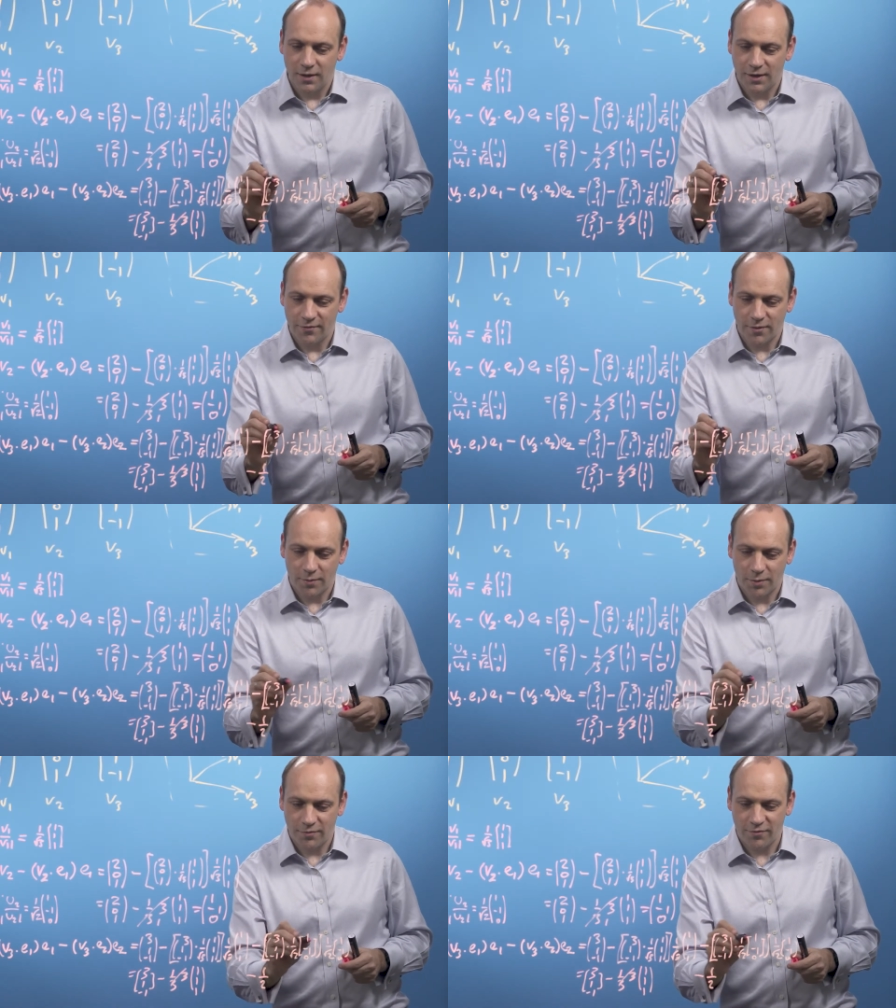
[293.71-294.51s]
I've
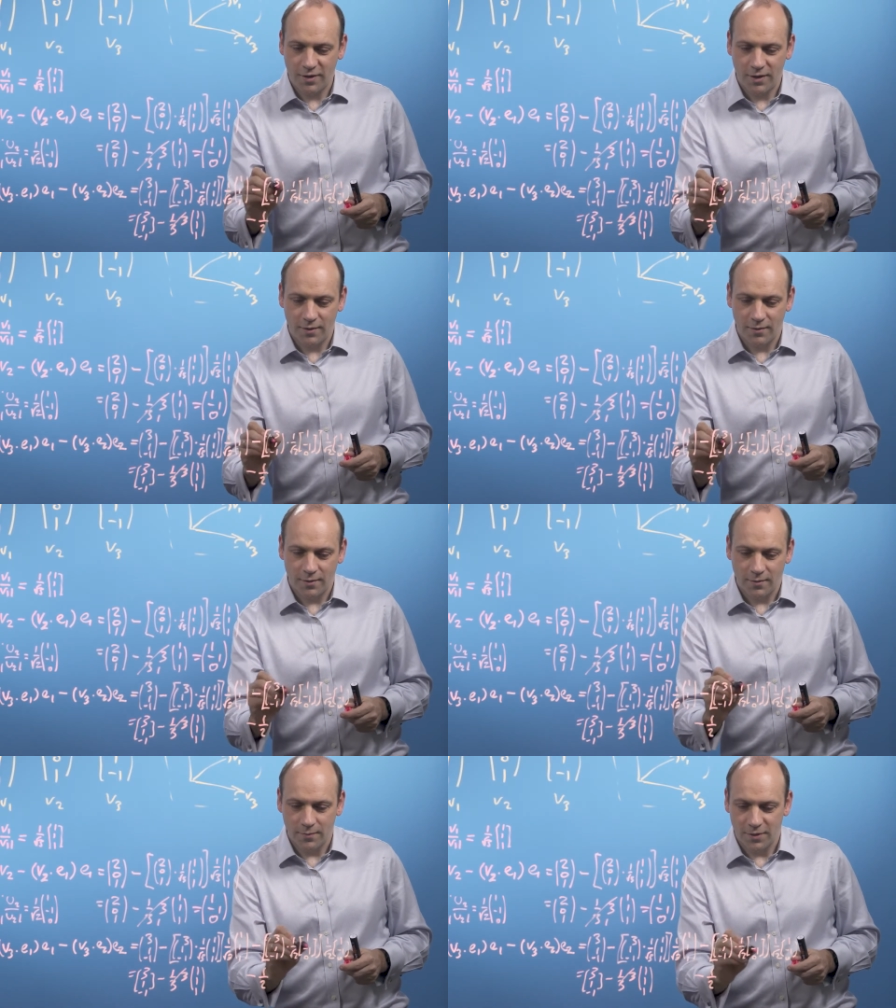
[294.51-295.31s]
got 3
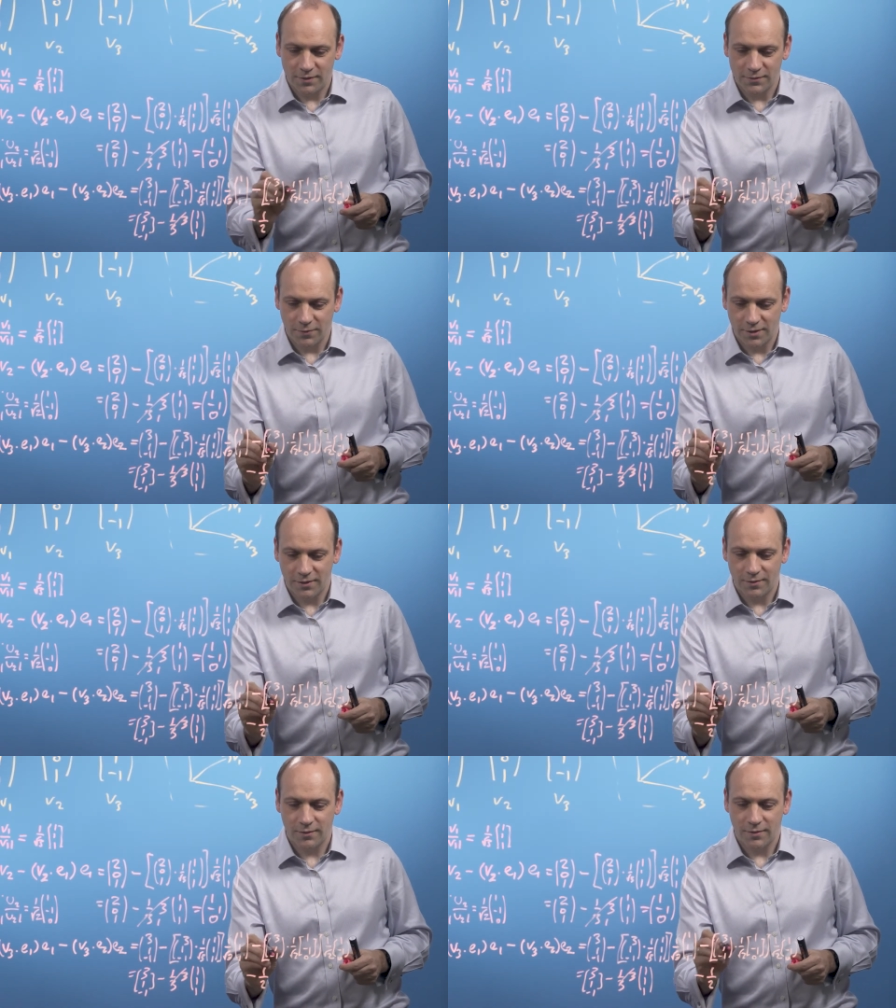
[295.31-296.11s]
minus
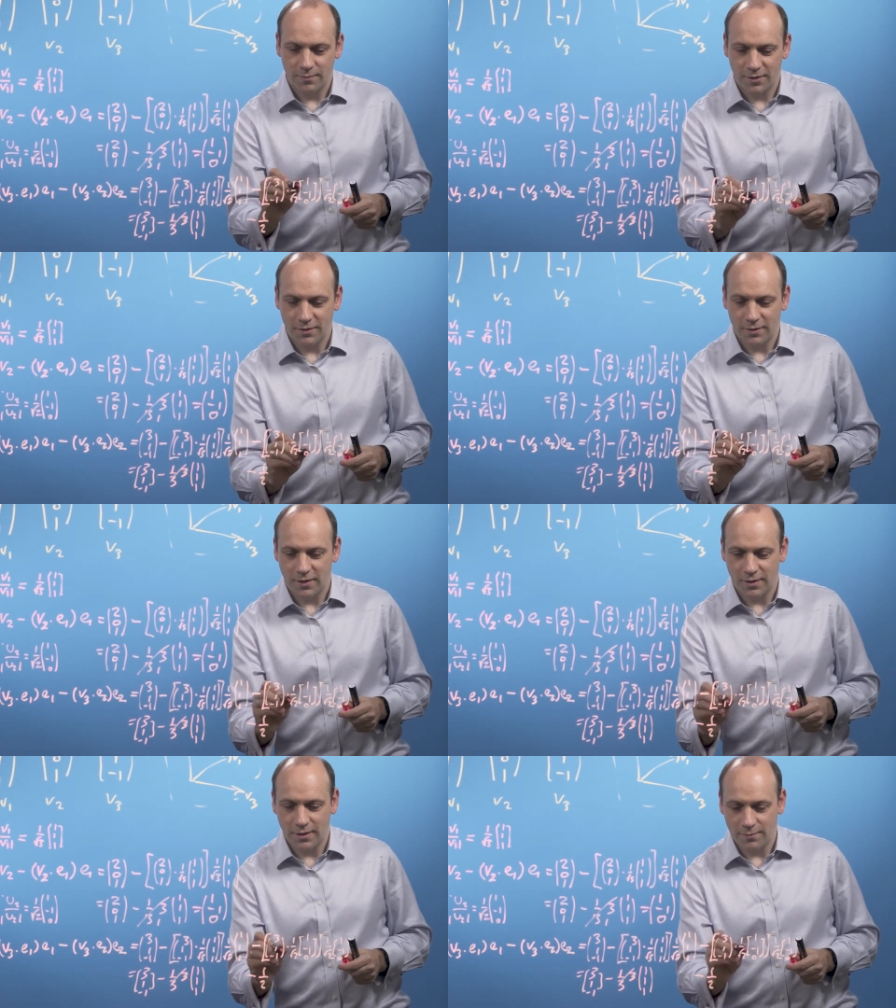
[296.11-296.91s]
1
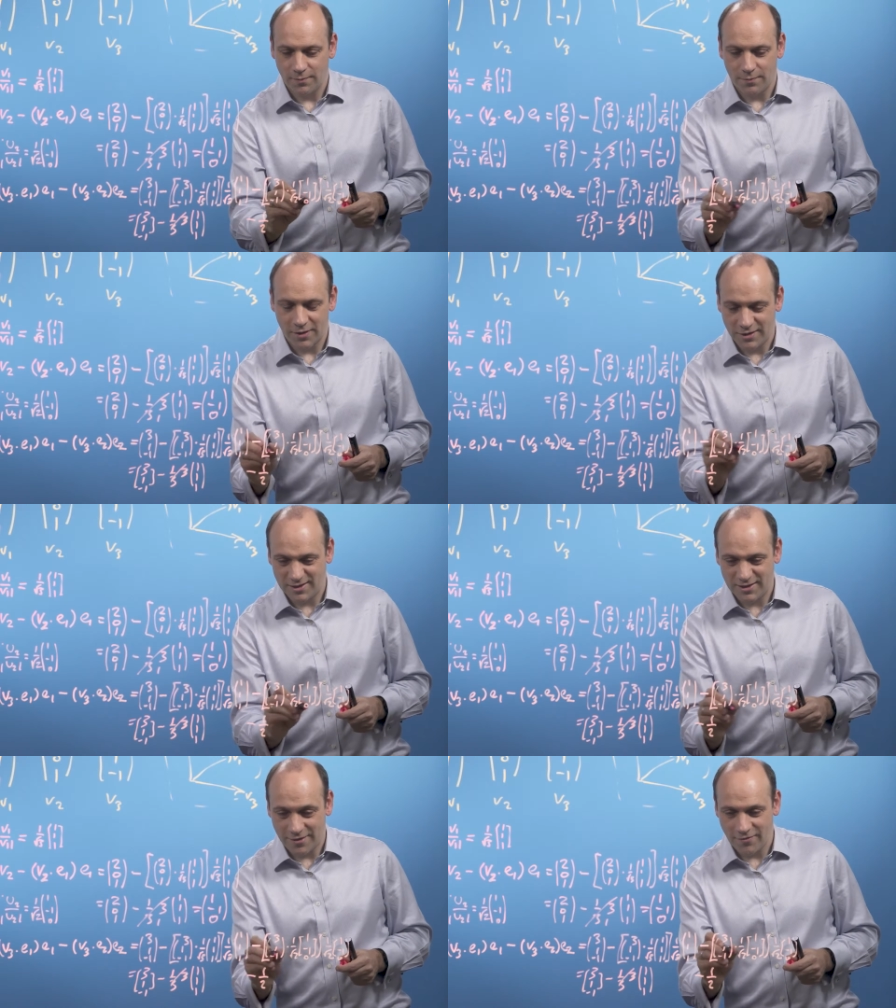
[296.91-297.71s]
minus
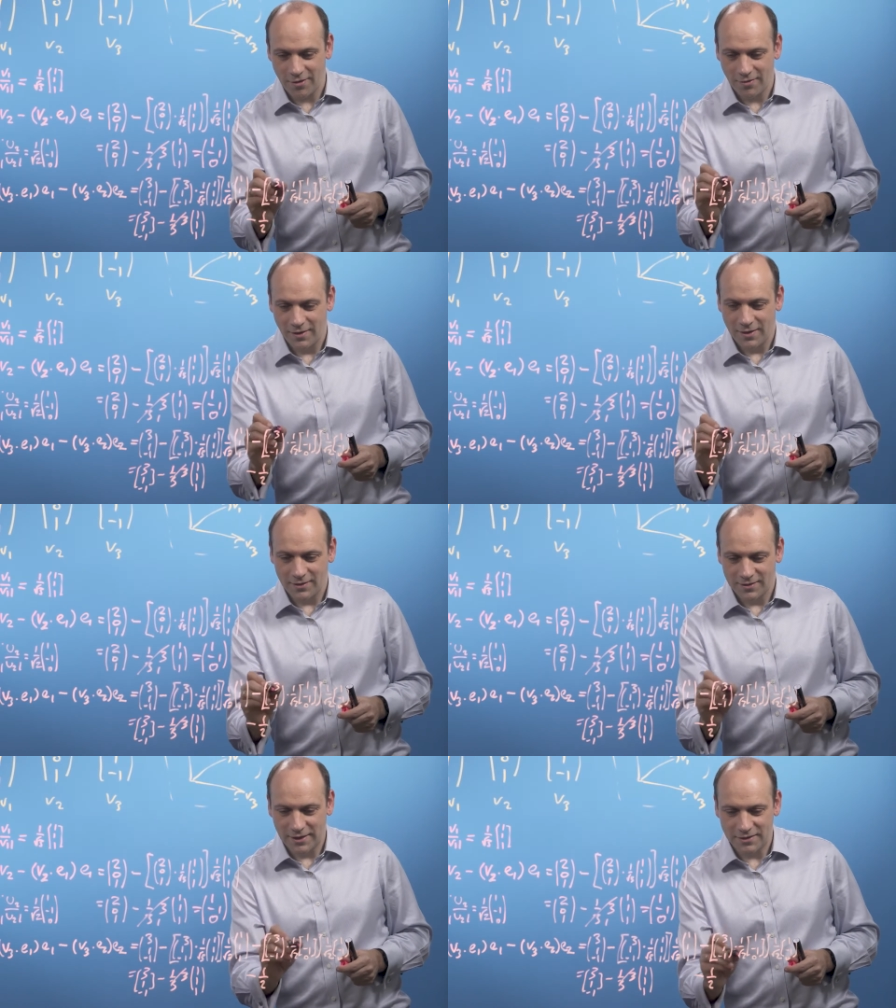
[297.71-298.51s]
0,
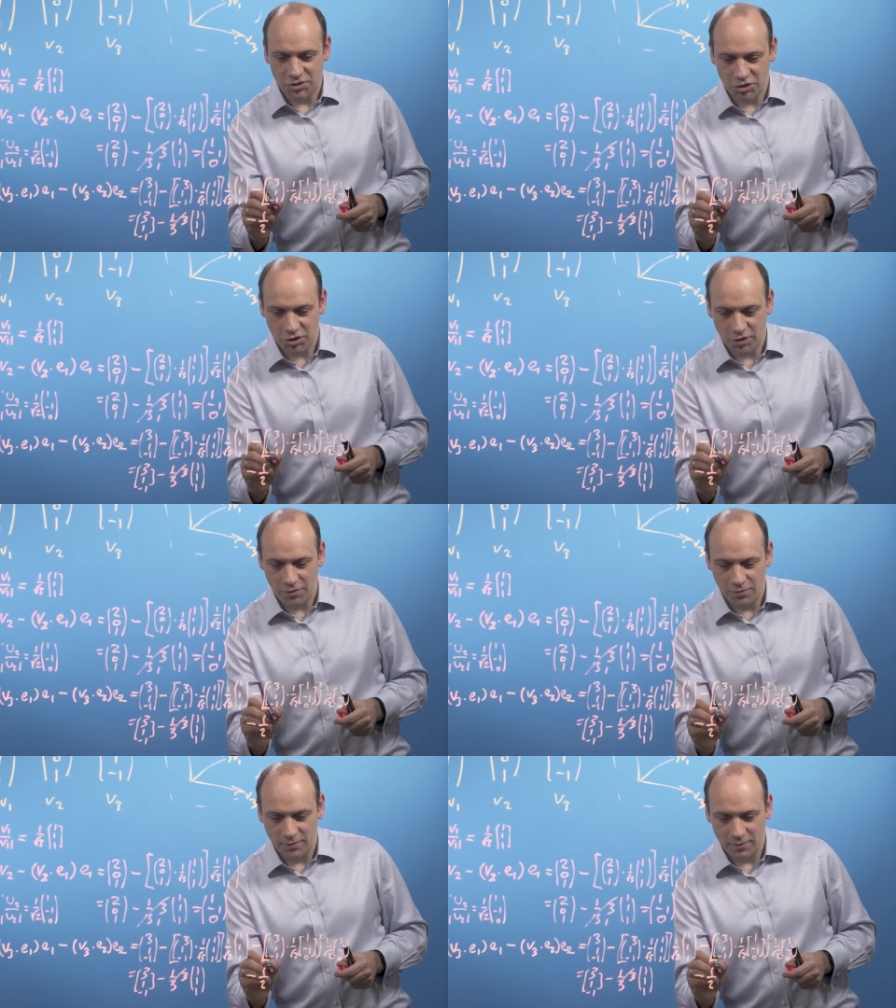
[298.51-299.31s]
so that's
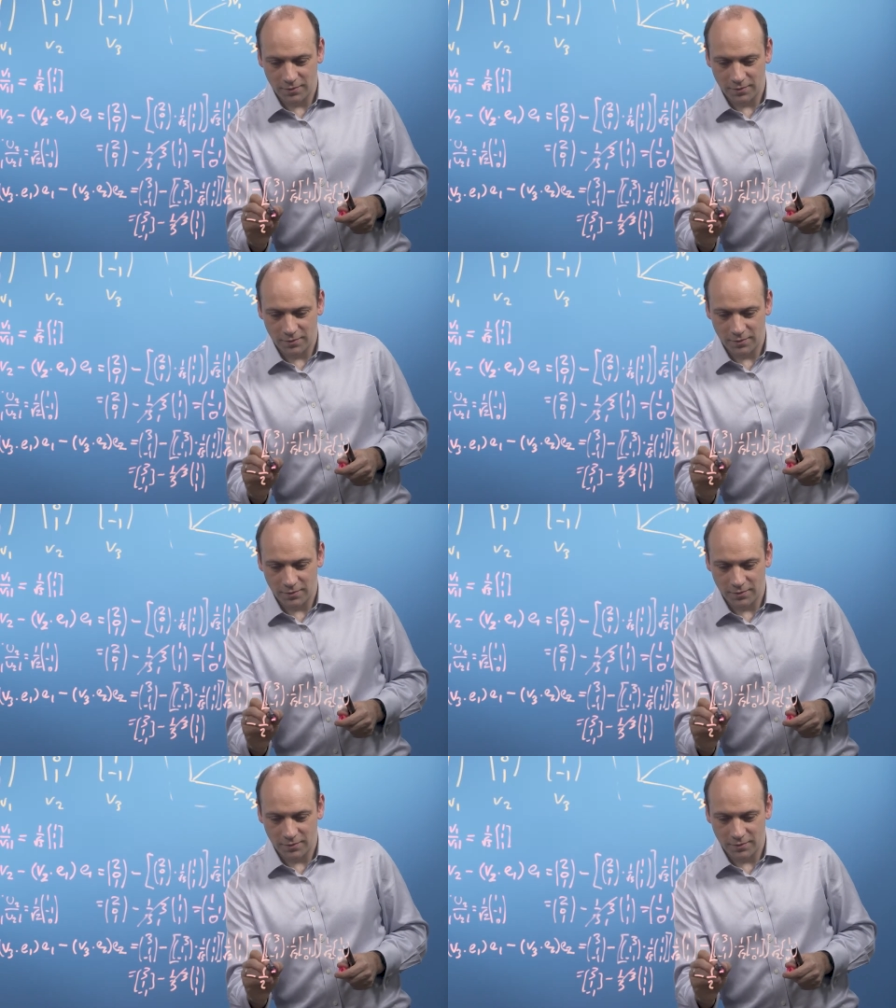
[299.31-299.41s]
2,